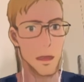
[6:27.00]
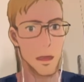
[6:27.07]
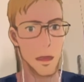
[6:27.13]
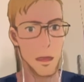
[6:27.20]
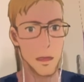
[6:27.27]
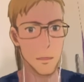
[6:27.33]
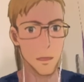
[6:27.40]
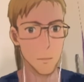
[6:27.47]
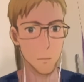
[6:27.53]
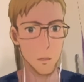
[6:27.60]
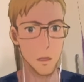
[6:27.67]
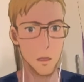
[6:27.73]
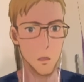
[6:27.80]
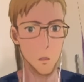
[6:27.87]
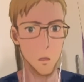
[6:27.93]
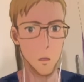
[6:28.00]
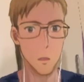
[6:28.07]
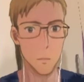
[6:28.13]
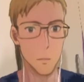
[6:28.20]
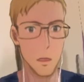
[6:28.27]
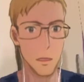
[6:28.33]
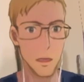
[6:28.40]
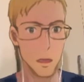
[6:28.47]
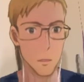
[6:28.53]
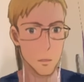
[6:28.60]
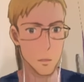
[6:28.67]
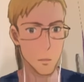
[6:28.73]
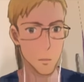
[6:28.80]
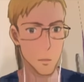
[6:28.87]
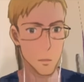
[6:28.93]
and then we go all the way down
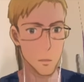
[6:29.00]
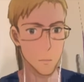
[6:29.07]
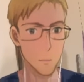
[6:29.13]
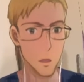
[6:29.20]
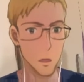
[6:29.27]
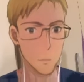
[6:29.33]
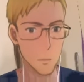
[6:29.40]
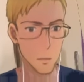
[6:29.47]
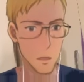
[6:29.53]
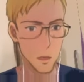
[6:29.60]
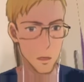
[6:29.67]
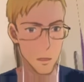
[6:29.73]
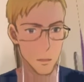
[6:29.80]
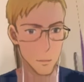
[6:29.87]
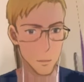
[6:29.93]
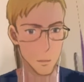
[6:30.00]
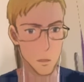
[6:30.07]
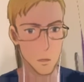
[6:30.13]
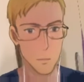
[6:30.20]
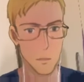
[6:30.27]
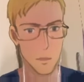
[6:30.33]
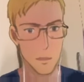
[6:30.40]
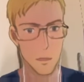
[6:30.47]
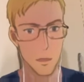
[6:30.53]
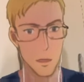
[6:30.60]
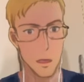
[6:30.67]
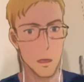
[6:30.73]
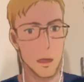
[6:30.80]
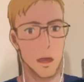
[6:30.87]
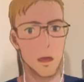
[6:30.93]
to Bermuda or Germany
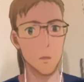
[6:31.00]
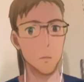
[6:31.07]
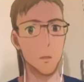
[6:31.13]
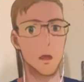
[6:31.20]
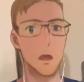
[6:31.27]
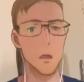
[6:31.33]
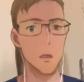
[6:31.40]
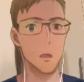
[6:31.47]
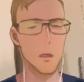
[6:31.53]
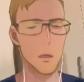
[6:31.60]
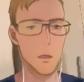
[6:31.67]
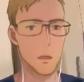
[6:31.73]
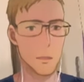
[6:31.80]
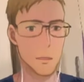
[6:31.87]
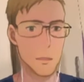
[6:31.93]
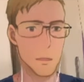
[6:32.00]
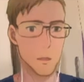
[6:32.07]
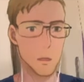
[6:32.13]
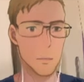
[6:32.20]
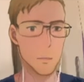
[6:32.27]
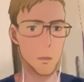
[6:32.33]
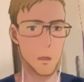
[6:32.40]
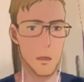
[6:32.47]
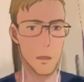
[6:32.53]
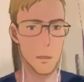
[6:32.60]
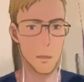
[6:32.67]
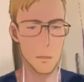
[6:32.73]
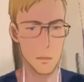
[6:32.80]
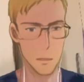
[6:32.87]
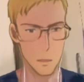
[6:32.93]
with
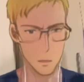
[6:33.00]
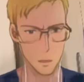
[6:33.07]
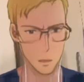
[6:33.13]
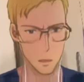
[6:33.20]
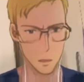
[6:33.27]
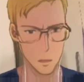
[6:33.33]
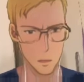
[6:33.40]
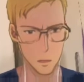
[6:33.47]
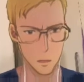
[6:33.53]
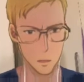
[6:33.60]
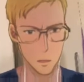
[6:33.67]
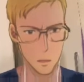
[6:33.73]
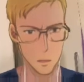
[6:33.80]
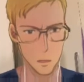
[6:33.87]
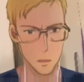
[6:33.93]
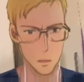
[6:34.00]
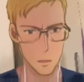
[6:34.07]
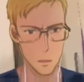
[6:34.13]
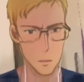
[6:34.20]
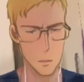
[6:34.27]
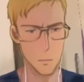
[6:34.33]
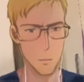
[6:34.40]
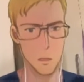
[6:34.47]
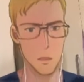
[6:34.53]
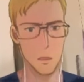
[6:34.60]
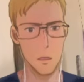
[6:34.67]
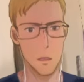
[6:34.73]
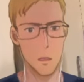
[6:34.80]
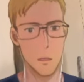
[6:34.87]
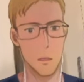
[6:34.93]

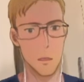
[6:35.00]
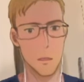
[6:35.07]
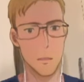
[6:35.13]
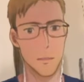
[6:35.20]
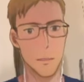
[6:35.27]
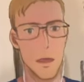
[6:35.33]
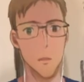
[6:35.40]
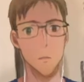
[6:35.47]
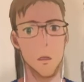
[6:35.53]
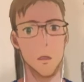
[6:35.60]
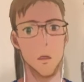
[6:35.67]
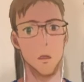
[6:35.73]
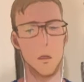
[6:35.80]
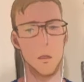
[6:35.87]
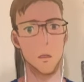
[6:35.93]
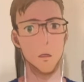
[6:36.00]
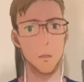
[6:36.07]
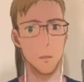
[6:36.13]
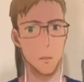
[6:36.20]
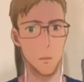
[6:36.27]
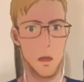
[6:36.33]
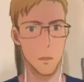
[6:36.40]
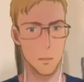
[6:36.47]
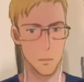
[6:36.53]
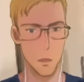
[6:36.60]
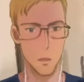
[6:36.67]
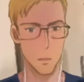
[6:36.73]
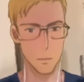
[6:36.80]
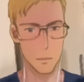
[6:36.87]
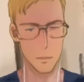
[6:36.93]
0.37 US
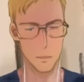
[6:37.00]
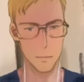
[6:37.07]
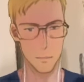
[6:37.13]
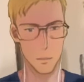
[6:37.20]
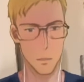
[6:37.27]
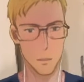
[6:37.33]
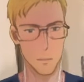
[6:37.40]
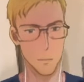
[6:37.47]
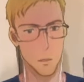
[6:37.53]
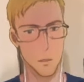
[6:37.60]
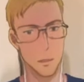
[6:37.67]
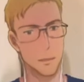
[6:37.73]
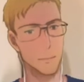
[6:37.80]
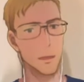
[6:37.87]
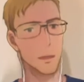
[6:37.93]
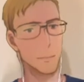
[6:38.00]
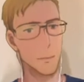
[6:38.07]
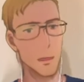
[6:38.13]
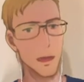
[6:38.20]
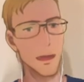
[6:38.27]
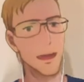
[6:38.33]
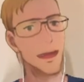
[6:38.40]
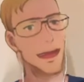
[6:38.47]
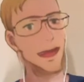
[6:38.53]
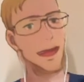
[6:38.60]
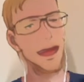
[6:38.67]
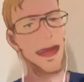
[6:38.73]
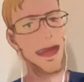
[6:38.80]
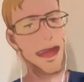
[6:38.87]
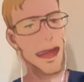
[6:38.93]
dollars, which is of course much more.
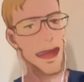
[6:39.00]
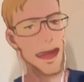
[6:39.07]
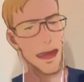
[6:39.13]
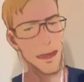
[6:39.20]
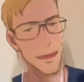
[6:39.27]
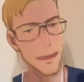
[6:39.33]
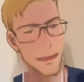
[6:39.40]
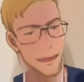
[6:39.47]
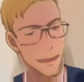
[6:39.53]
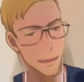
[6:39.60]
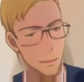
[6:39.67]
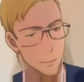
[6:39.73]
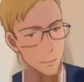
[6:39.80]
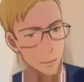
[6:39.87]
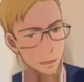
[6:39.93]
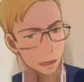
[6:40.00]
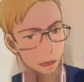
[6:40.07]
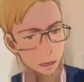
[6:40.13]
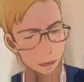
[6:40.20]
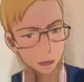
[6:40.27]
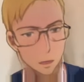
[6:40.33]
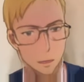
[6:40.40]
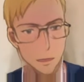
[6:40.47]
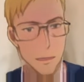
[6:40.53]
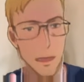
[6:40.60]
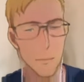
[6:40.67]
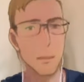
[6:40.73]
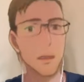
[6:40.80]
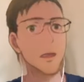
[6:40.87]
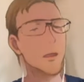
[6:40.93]
And now these
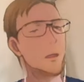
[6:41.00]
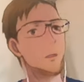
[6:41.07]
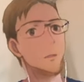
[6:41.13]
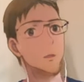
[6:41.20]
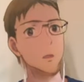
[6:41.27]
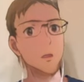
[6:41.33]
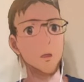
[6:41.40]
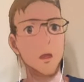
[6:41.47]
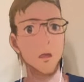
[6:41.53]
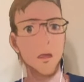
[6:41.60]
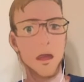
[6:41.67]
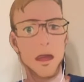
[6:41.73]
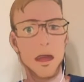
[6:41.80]
numbers, they are of course not